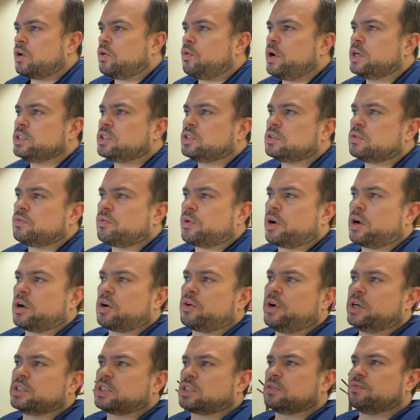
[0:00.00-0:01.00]
We're on
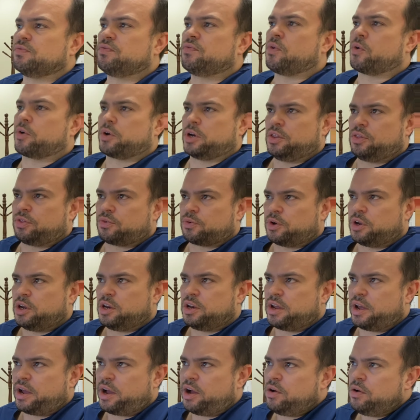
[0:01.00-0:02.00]
question 43
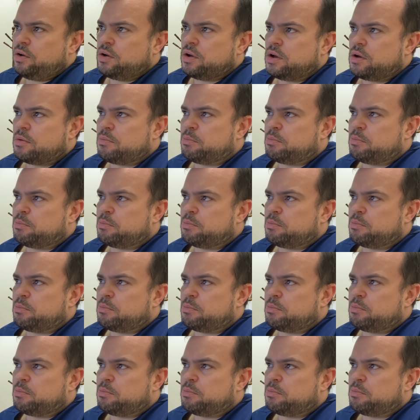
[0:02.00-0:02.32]
now.